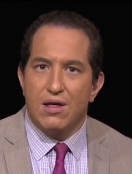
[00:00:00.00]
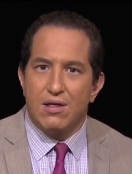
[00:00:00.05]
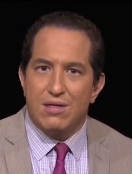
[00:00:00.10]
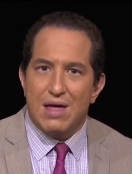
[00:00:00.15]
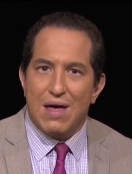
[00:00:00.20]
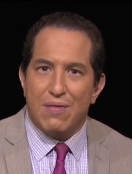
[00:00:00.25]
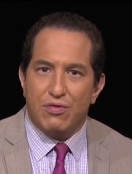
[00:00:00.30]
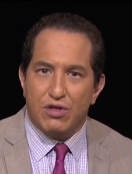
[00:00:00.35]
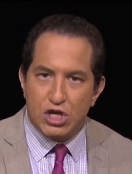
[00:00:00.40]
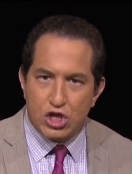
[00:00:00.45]

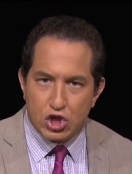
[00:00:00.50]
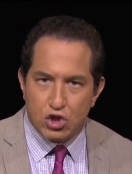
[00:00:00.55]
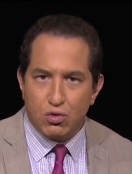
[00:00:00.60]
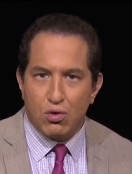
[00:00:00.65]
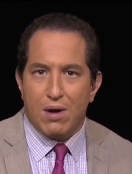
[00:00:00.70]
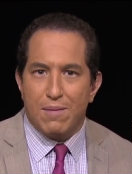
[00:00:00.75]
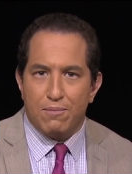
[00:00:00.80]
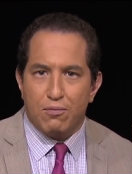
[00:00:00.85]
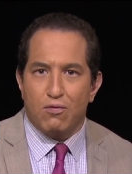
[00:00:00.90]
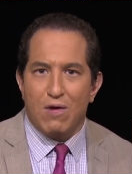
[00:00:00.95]
that the
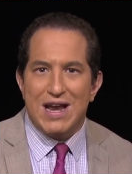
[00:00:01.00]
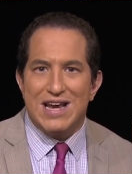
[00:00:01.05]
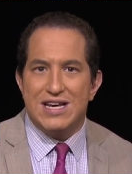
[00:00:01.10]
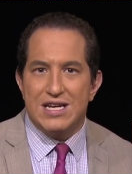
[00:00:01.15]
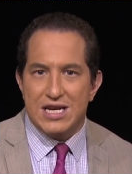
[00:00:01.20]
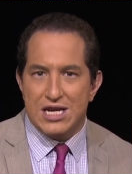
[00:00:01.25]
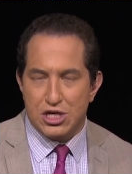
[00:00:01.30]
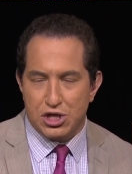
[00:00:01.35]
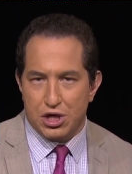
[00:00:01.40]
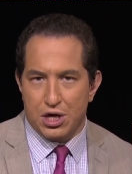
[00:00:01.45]
Trump
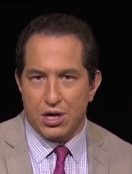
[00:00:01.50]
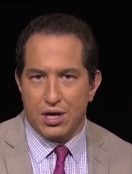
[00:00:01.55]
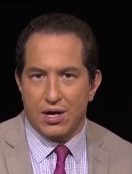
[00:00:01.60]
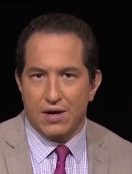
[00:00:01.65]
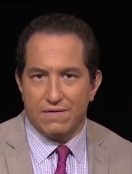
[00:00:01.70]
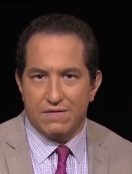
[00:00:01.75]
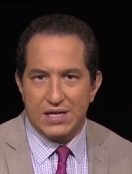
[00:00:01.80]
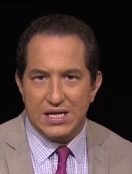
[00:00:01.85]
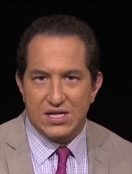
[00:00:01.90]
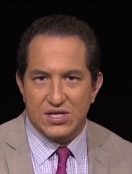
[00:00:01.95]
rendition
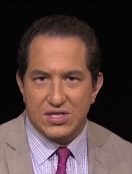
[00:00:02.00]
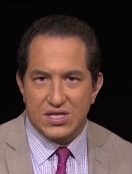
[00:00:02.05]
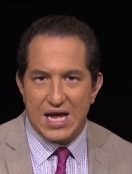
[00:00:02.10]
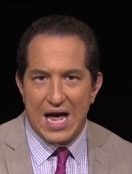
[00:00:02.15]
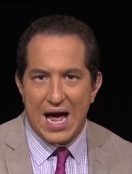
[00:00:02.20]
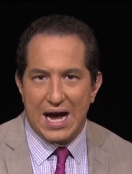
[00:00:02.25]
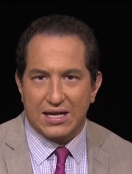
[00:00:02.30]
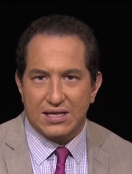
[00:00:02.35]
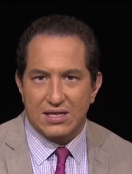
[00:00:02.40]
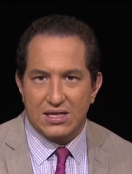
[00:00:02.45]
of these
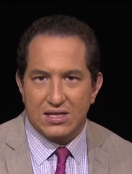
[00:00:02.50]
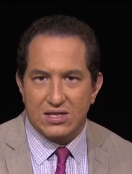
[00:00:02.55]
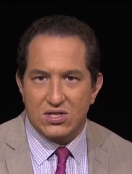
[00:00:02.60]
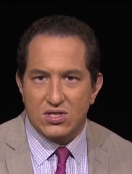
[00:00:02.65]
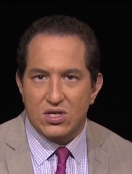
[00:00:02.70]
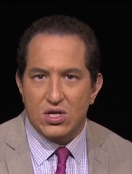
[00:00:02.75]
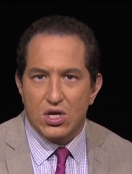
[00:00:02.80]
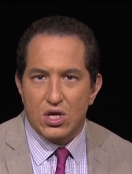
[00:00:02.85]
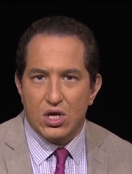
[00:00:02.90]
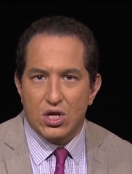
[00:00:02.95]
tactics